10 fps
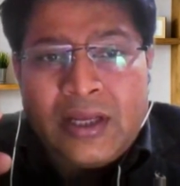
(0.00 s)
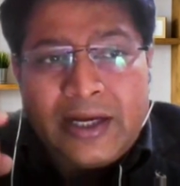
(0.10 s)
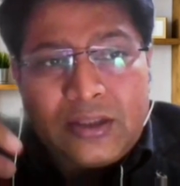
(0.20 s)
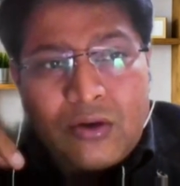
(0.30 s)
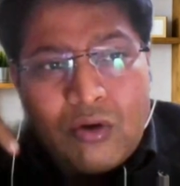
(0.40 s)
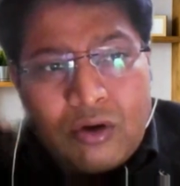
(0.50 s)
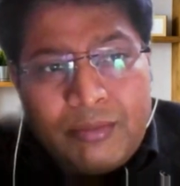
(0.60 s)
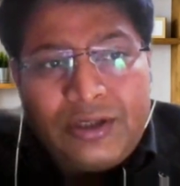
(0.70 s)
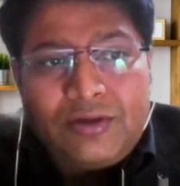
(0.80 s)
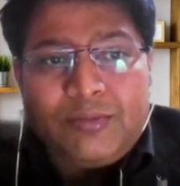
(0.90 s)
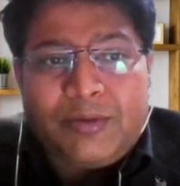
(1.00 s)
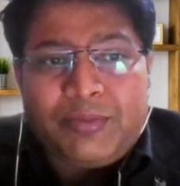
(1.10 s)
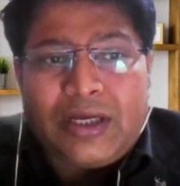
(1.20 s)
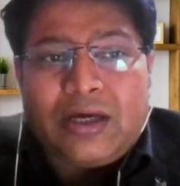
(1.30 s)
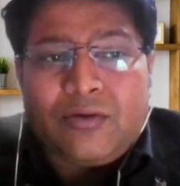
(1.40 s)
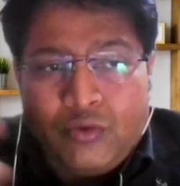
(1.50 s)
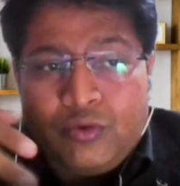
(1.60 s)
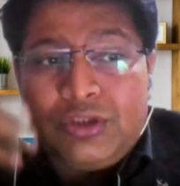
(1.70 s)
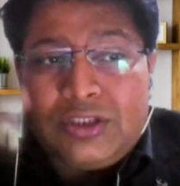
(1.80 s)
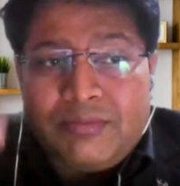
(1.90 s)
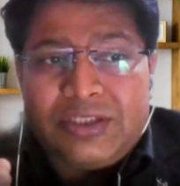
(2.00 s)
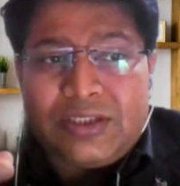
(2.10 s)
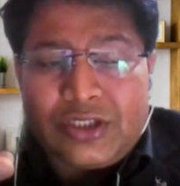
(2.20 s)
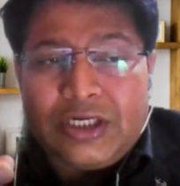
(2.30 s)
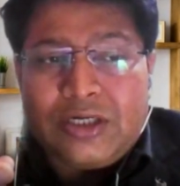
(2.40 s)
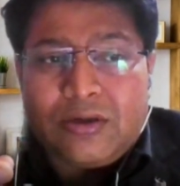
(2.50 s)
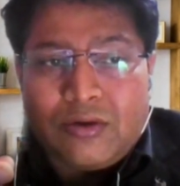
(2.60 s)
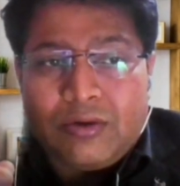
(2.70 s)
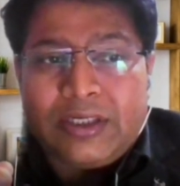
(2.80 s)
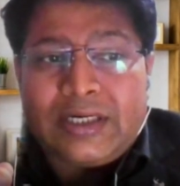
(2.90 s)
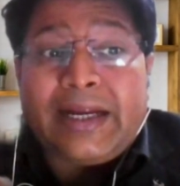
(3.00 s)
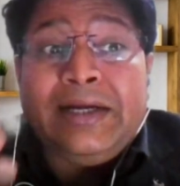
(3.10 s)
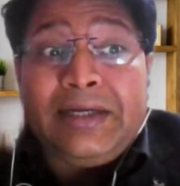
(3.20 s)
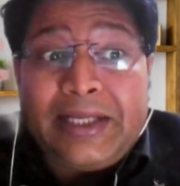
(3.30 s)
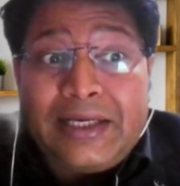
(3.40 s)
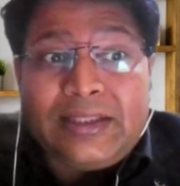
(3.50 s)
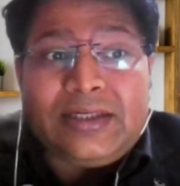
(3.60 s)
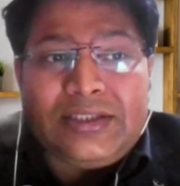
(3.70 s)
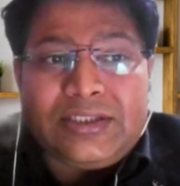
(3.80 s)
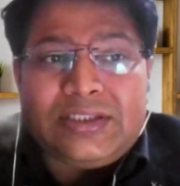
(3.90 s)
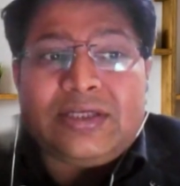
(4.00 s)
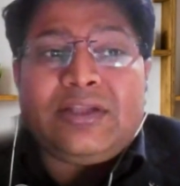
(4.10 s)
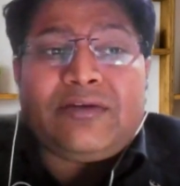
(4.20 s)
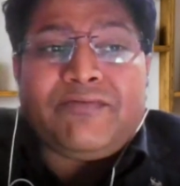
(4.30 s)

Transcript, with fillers: and the government of the Bihar, who is the major shareholder, can take the decision that